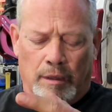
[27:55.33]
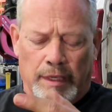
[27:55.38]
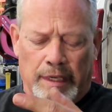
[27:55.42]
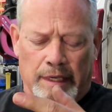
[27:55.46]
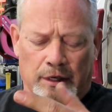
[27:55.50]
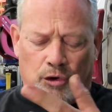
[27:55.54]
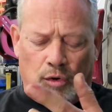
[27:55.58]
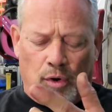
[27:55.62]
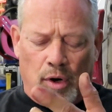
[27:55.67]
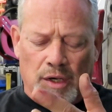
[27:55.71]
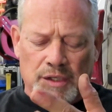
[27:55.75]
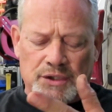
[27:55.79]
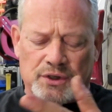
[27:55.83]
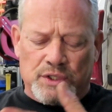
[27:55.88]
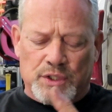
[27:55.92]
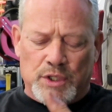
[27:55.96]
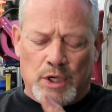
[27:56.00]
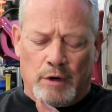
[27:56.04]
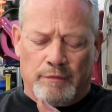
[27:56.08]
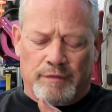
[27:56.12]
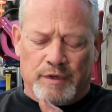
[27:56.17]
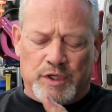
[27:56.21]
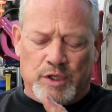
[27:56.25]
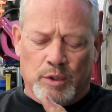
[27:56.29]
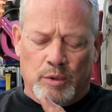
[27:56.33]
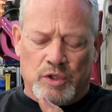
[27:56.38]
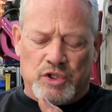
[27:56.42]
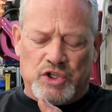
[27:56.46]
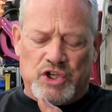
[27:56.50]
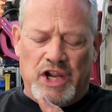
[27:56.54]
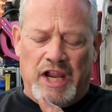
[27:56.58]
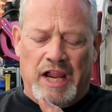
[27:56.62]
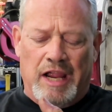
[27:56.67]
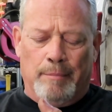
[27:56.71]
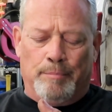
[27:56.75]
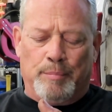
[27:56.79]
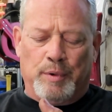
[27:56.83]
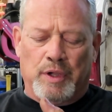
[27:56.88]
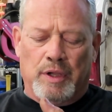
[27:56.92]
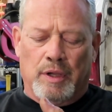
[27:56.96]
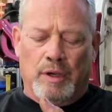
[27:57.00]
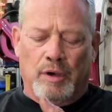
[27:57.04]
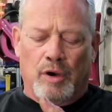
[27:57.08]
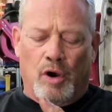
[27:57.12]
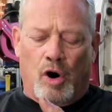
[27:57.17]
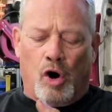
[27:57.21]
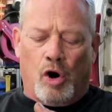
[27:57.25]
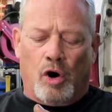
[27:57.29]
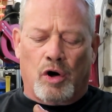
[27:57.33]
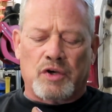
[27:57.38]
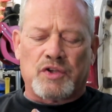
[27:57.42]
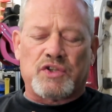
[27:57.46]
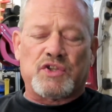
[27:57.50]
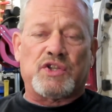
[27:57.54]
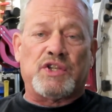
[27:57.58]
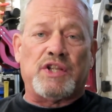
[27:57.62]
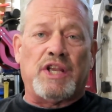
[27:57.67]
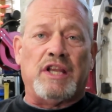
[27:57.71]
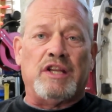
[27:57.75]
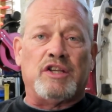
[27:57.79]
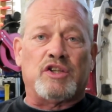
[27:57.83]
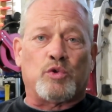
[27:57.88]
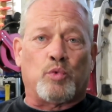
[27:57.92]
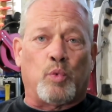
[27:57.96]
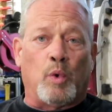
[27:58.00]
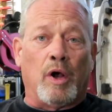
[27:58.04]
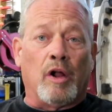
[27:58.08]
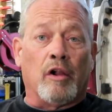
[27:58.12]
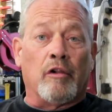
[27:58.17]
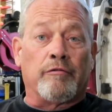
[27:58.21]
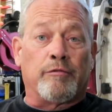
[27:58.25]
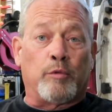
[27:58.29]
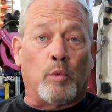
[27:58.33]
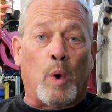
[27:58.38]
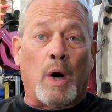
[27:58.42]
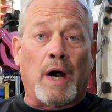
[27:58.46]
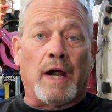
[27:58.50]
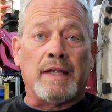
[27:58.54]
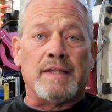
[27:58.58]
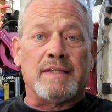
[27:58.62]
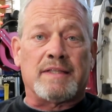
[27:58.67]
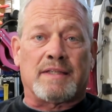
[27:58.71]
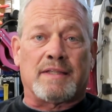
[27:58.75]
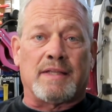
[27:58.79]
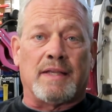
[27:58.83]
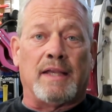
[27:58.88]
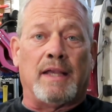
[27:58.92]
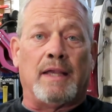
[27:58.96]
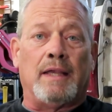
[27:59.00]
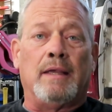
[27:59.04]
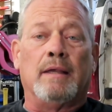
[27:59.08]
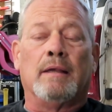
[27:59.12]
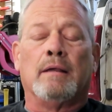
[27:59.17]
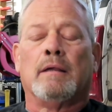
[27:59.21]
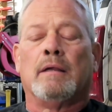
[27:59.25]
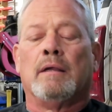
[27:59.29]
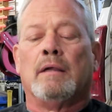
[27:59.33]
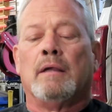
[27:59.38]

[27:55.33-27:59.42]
It crosses over to a Champion RC12YC.